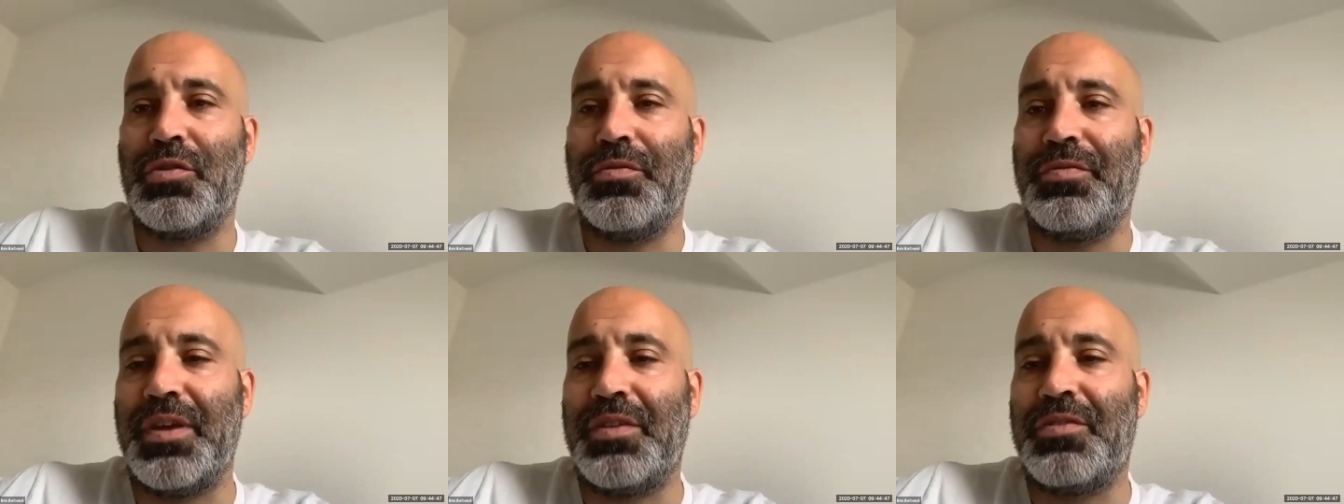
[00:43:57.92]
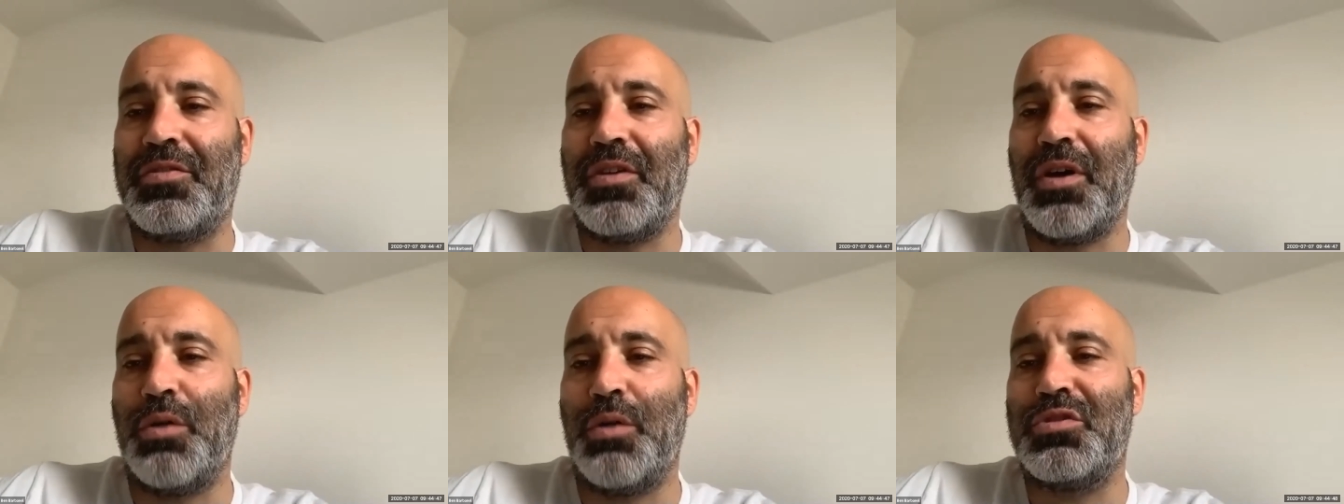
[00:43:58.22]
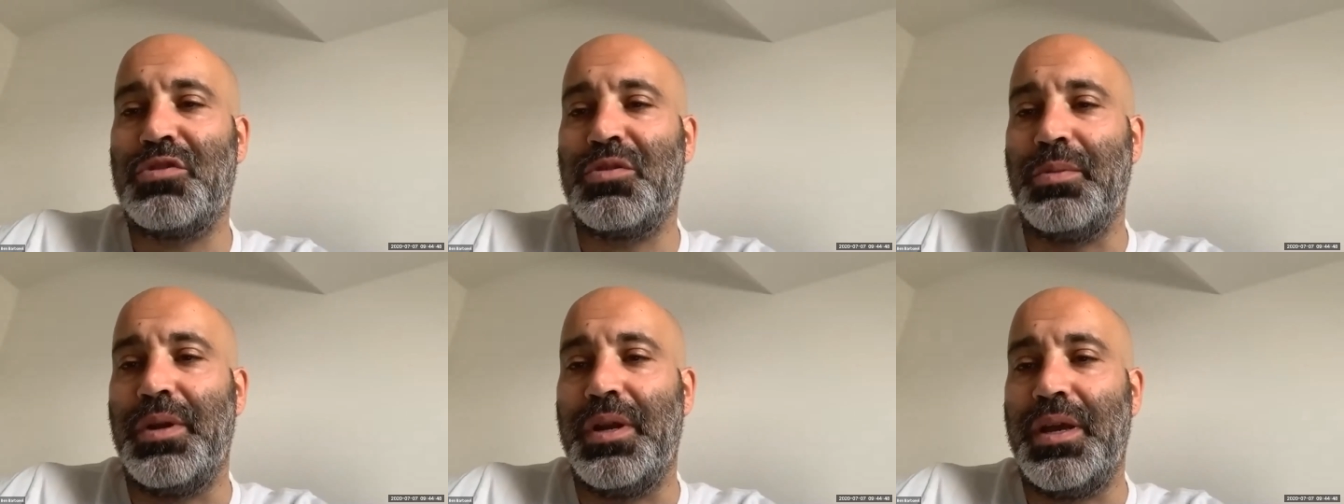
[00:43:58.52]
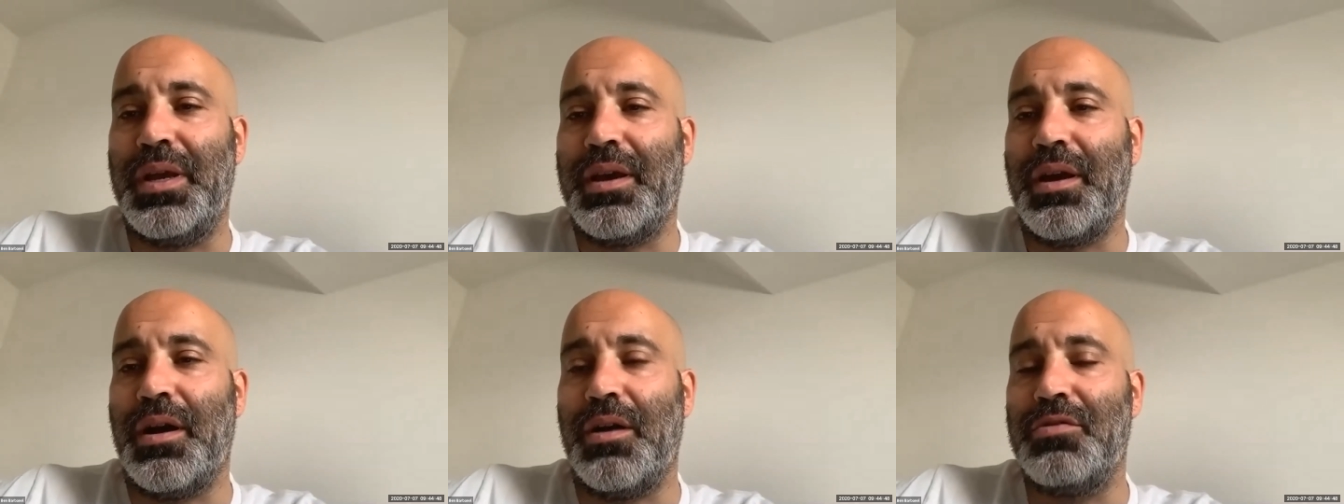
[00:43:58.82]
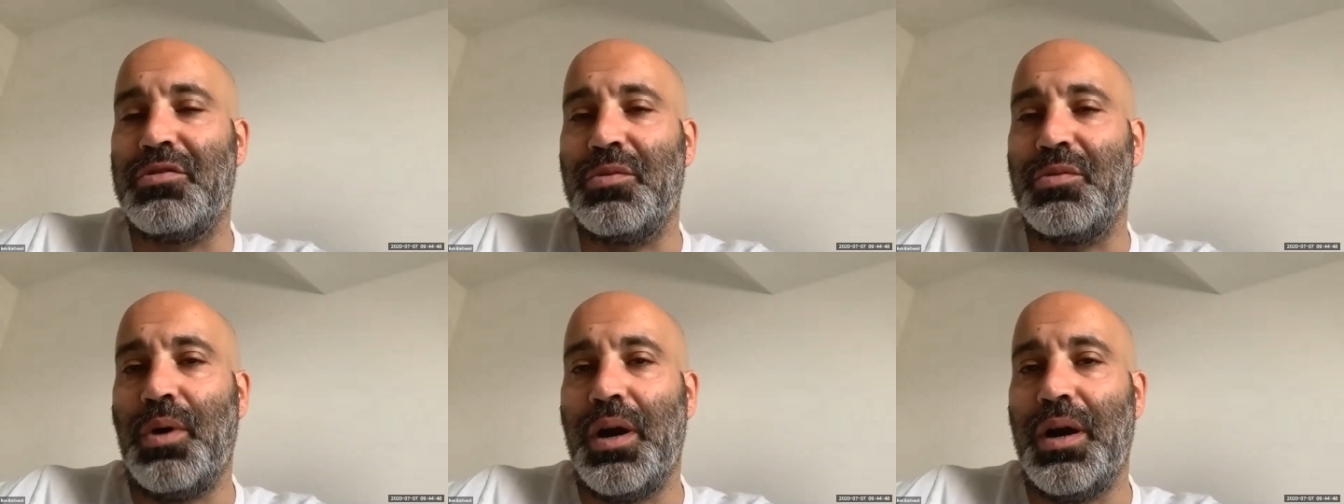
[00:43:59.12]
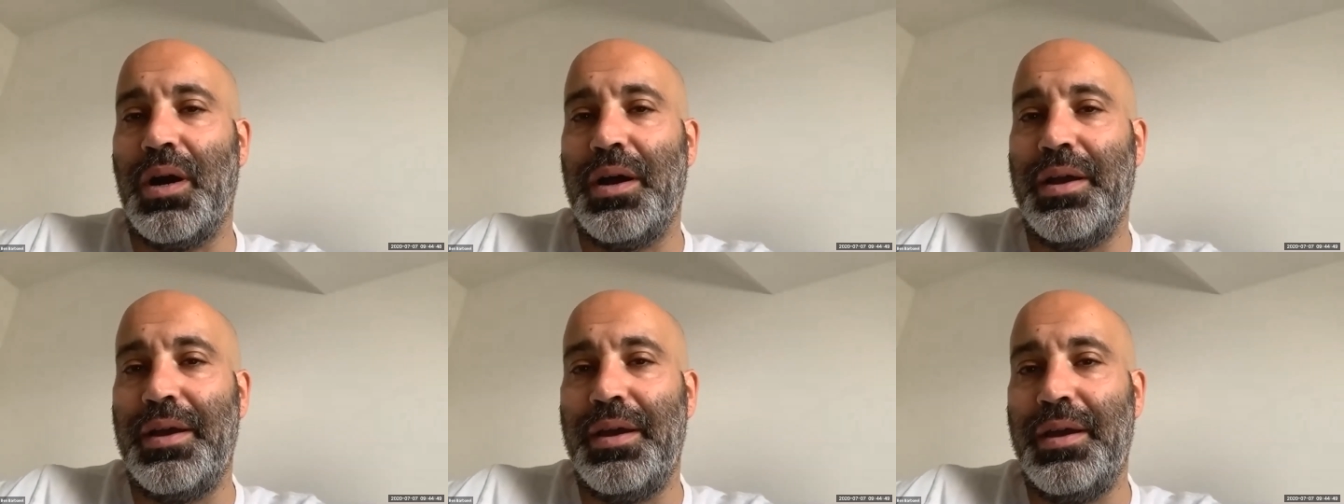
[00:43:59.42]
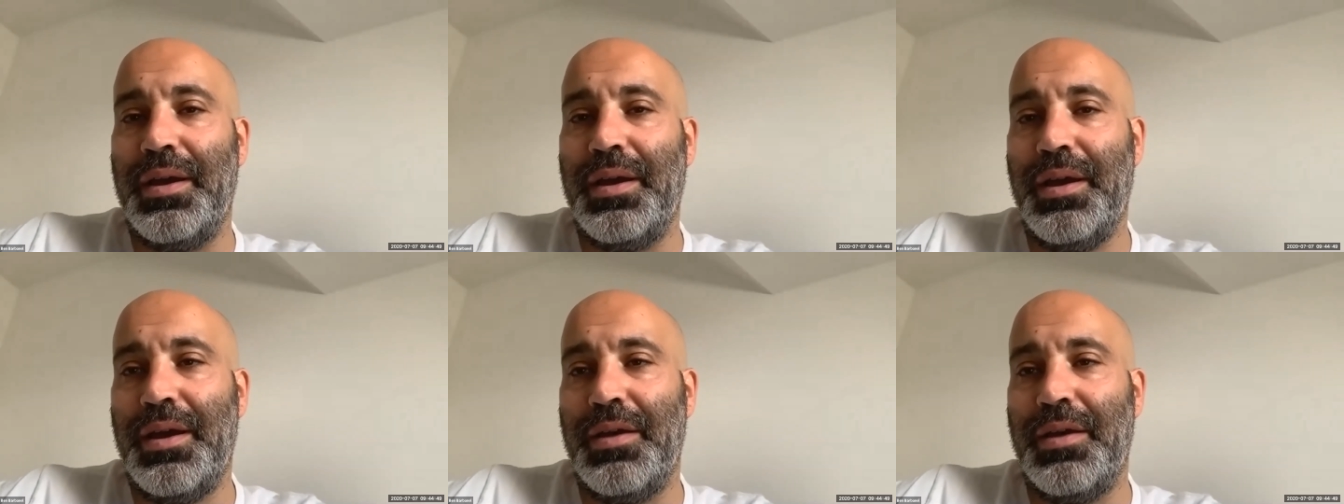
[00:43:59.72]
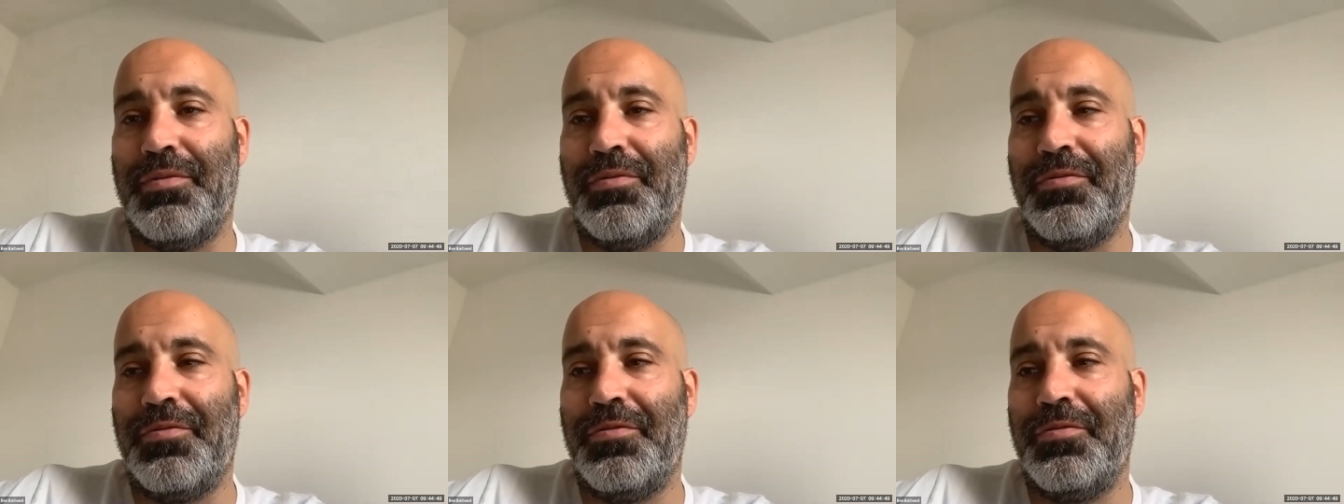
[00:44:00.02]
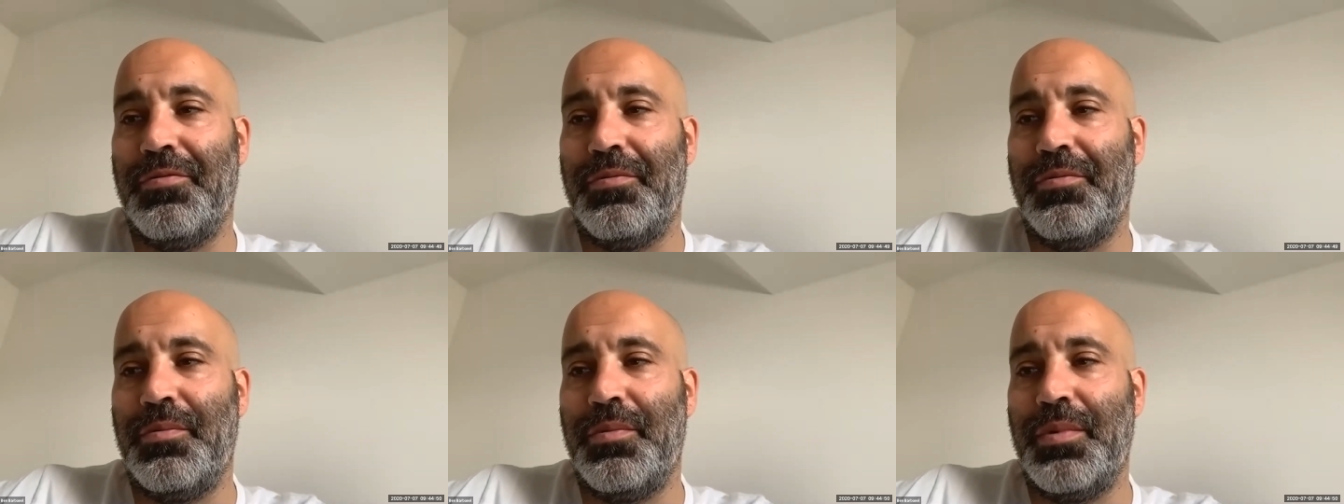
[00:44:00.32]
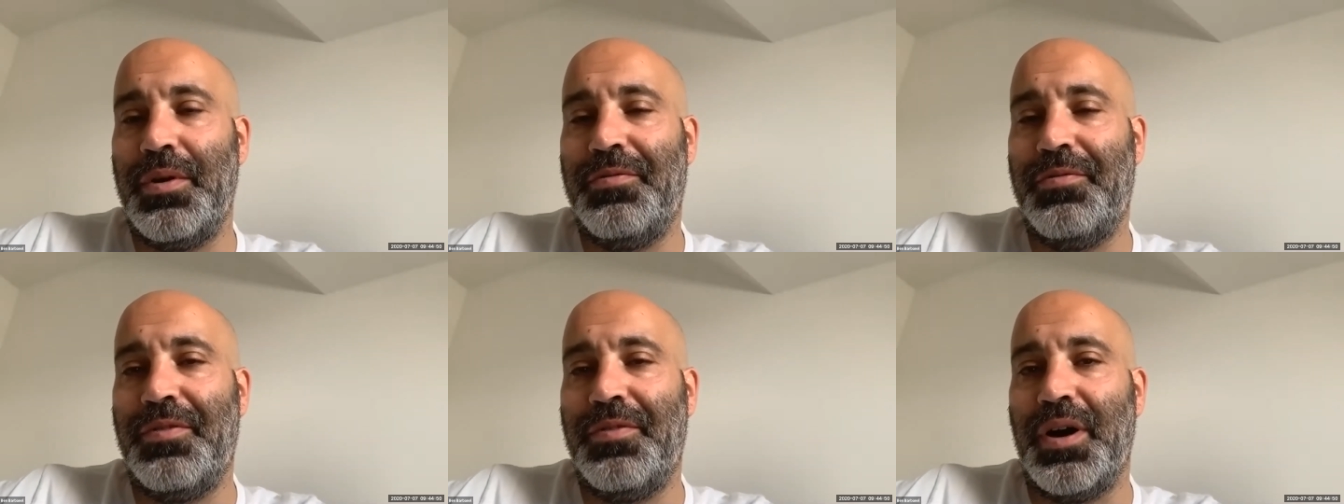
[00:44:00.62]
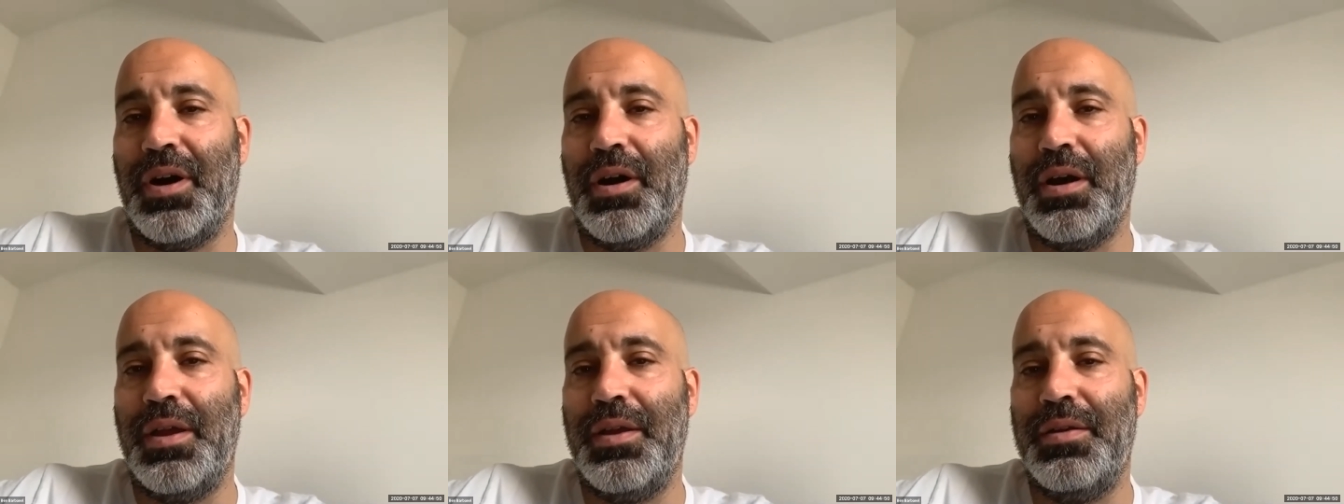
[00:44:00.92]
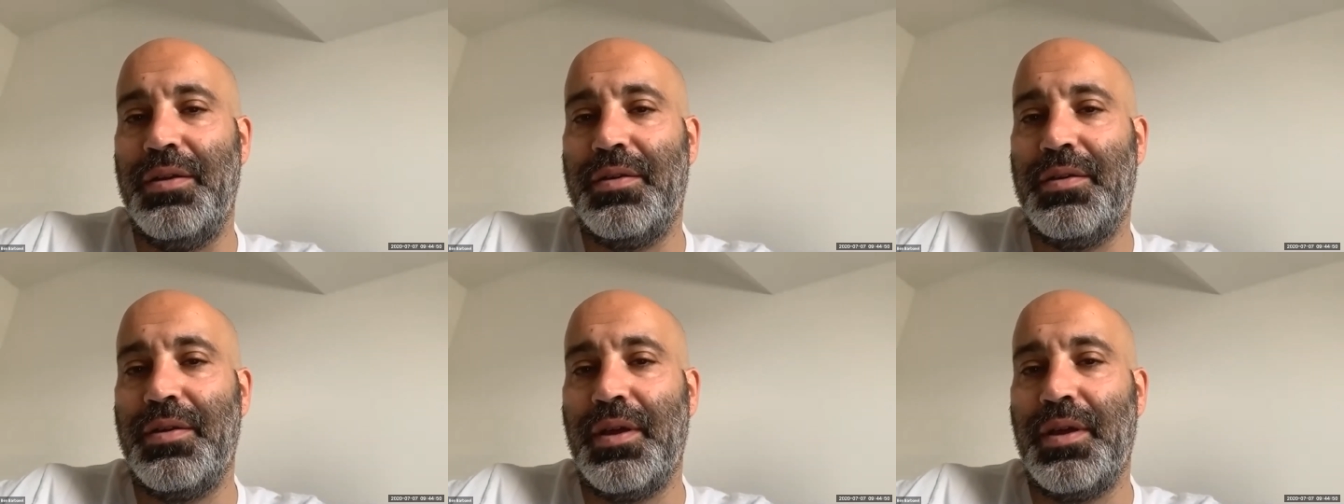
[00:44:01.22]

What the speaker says: of this ultimately goes away if we find